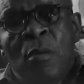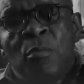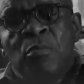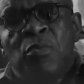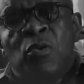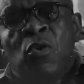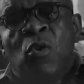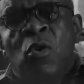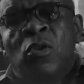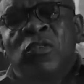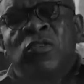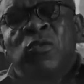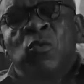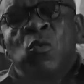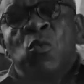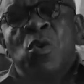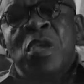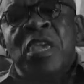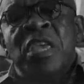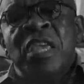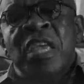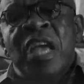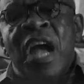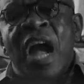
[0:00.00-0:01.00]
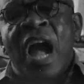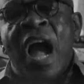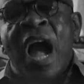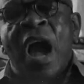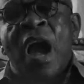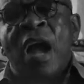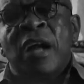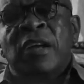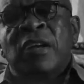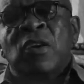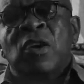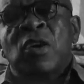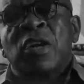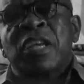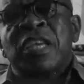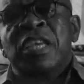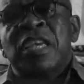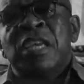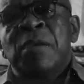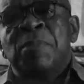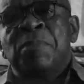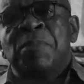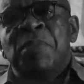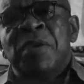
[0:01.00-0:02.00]
Because we are
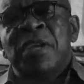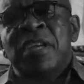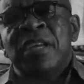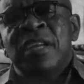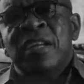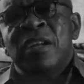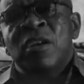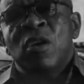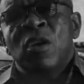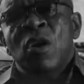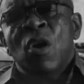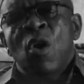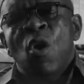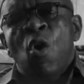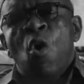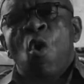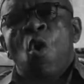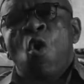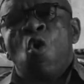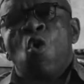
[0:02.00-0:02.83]
keeping or